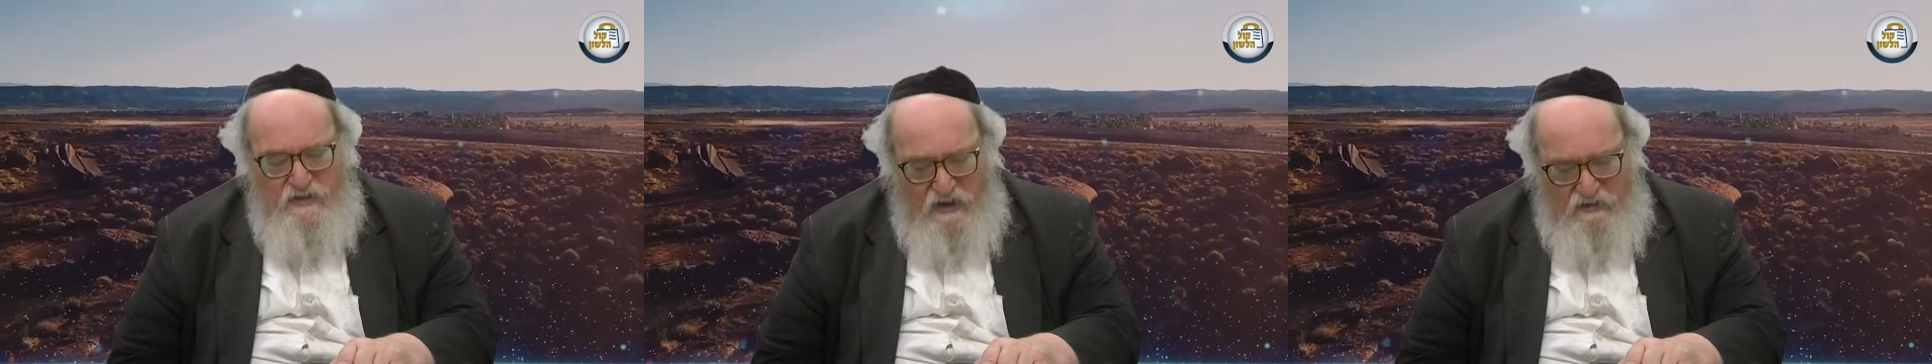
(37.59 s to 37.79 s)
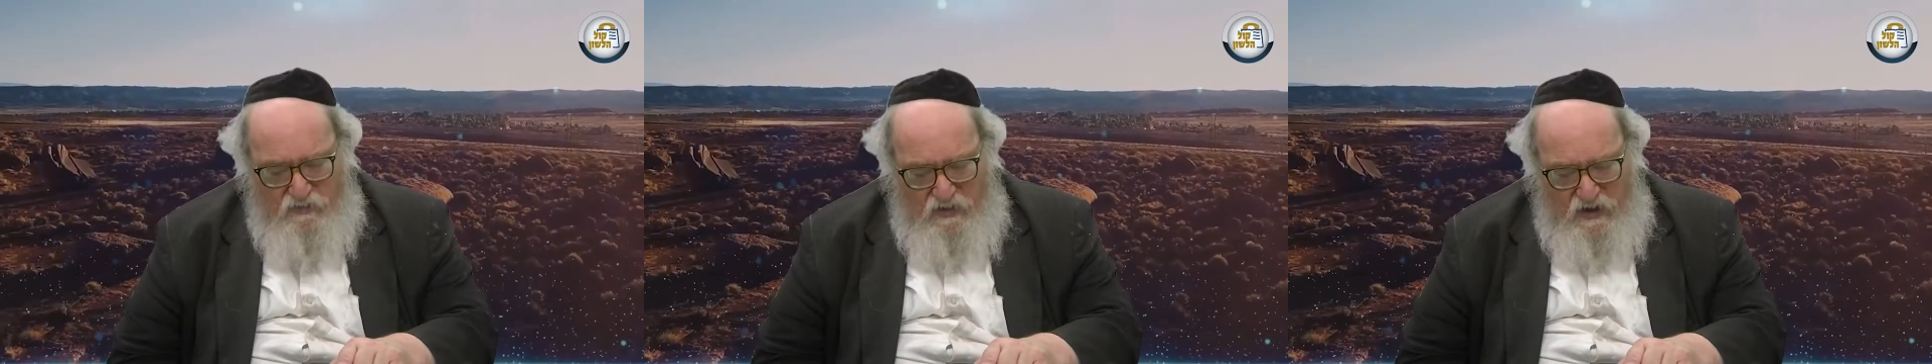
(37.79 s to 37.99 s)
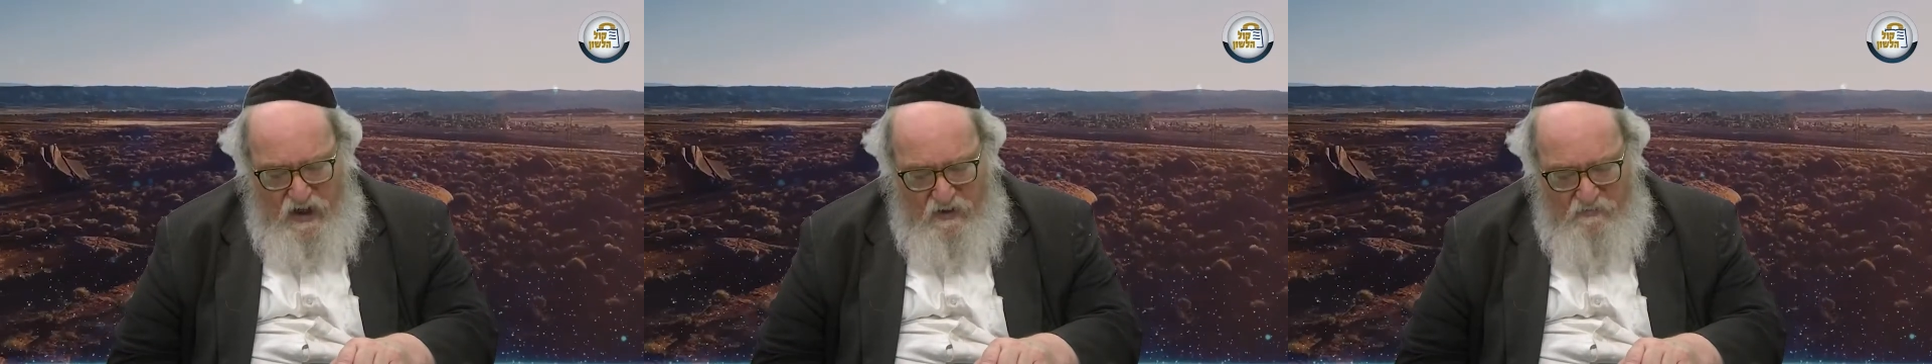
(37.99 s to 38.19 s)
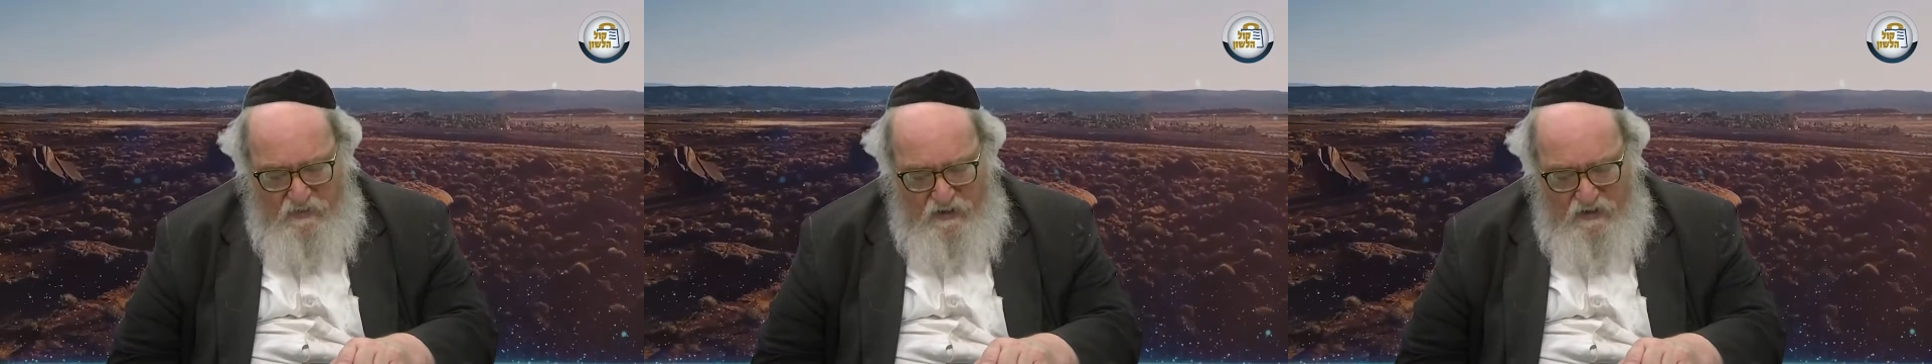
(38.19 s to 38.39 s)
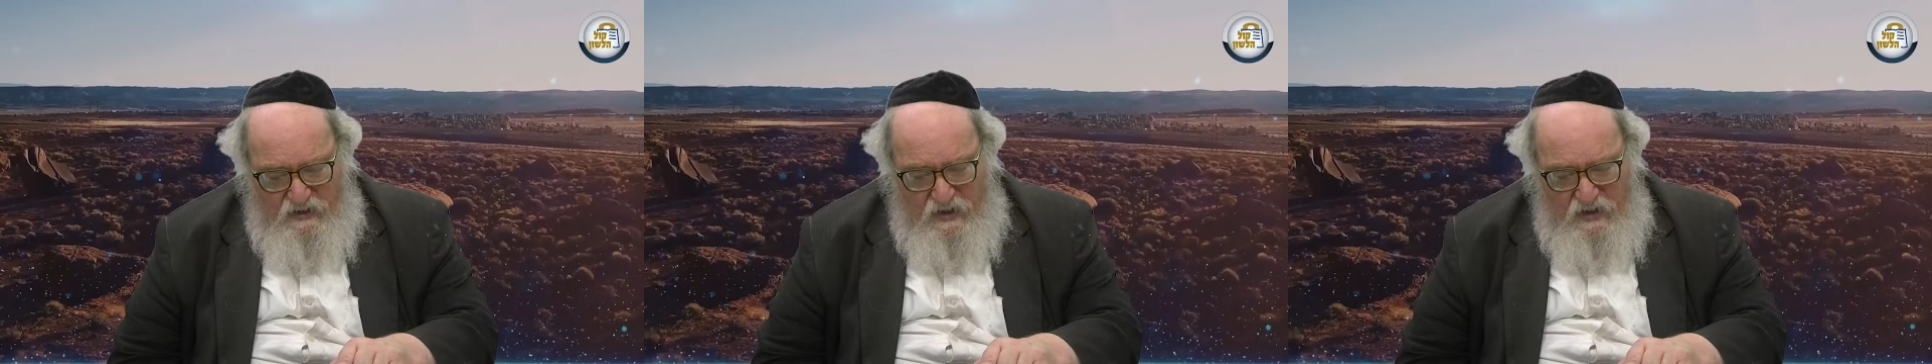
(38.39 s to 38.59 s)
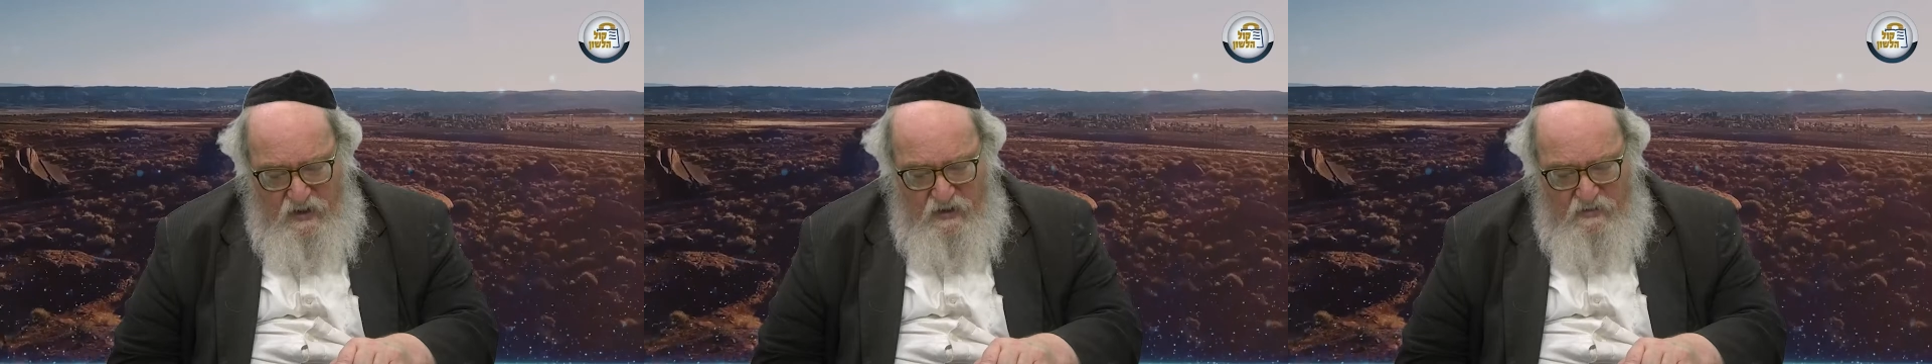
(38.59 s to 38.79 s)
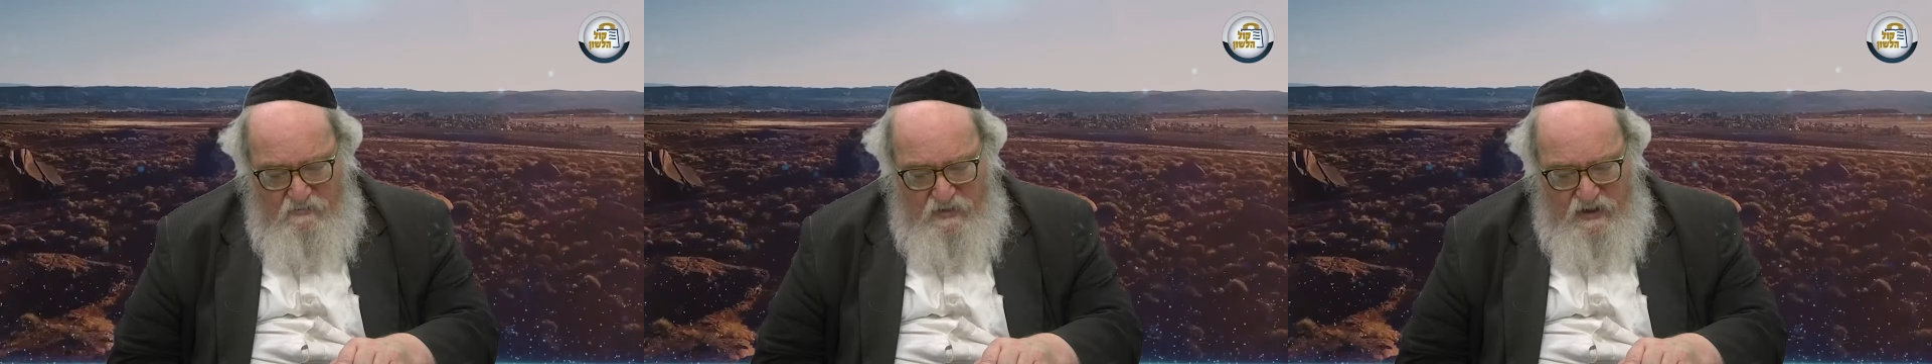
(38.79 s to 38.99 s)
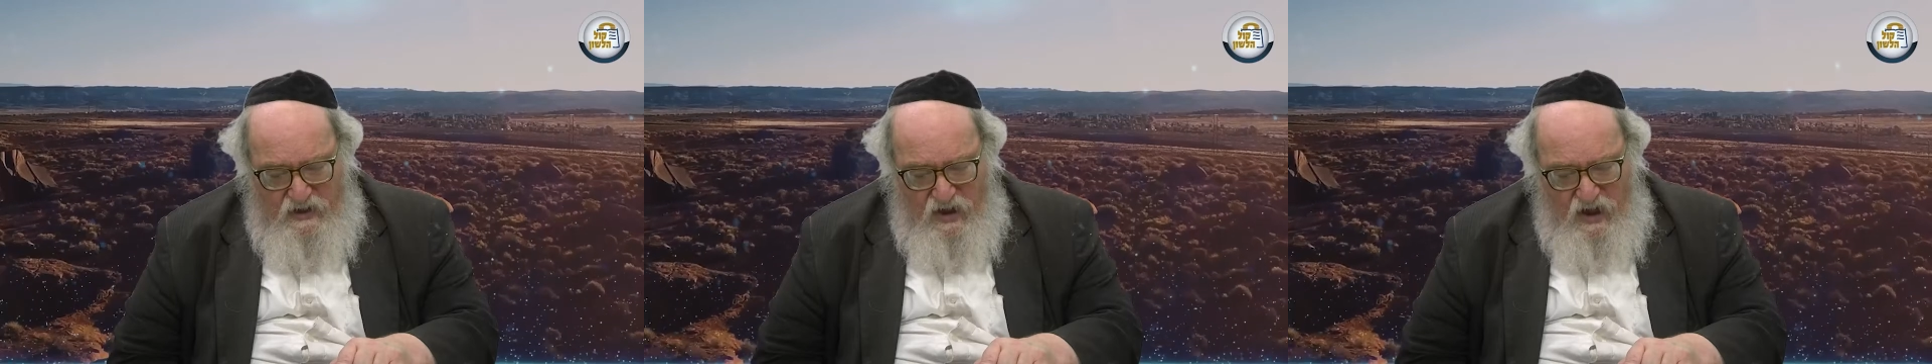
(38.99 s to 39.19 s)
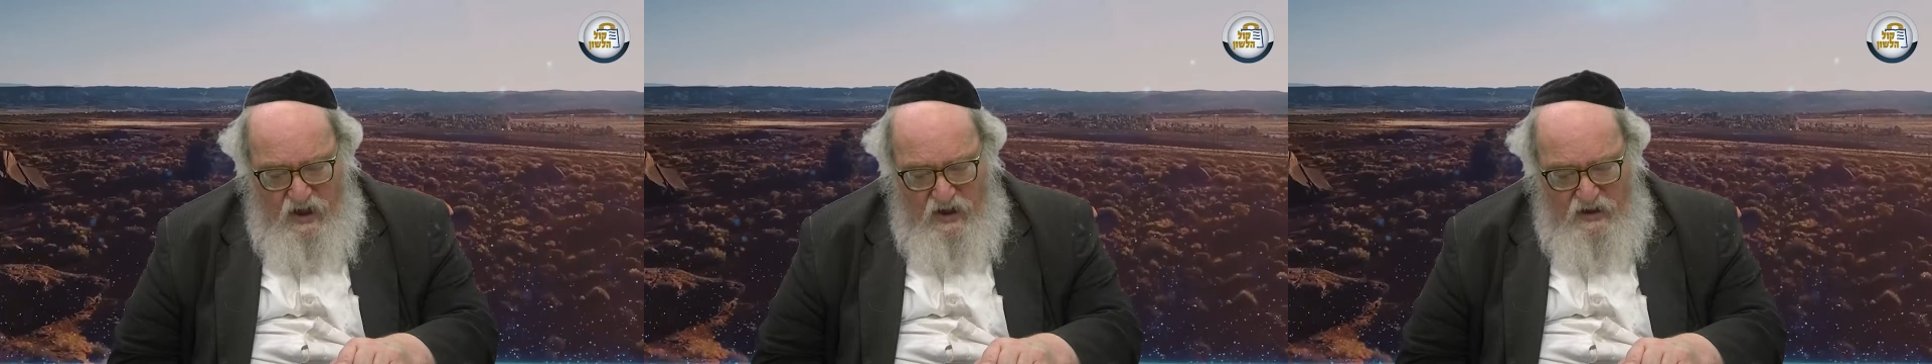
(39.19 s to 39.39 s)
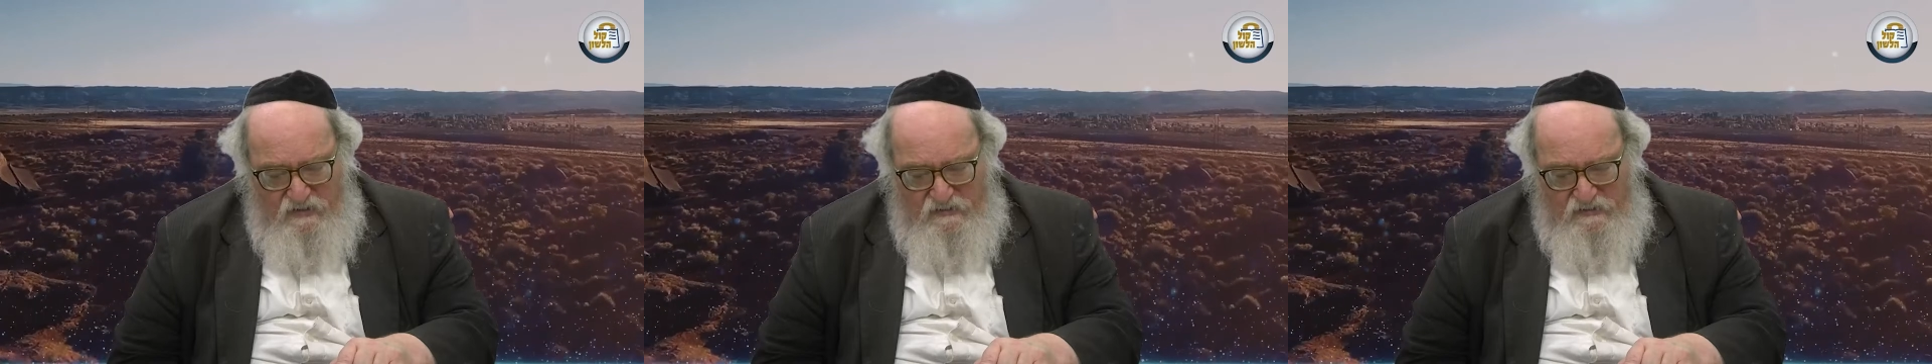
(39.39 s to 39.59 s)
that would happen
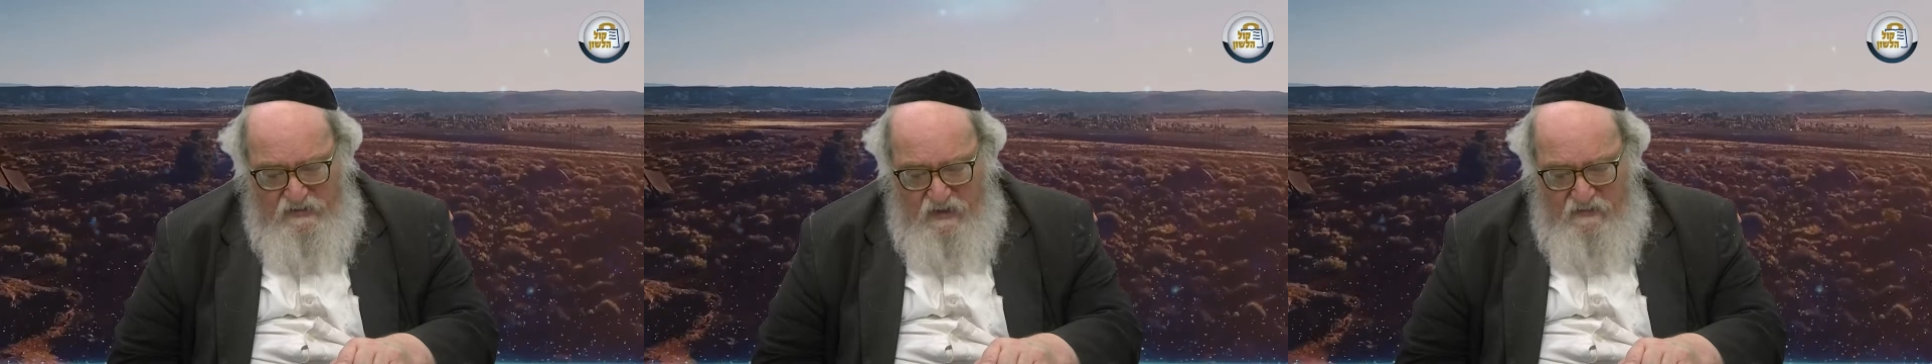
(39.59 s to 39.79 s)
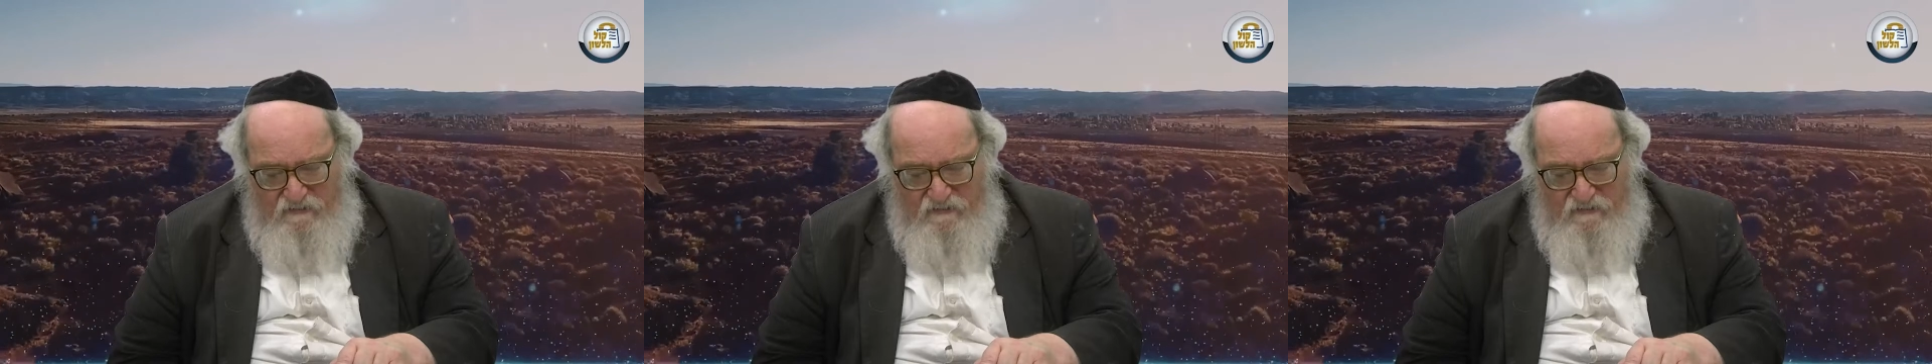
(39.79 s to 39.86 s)
because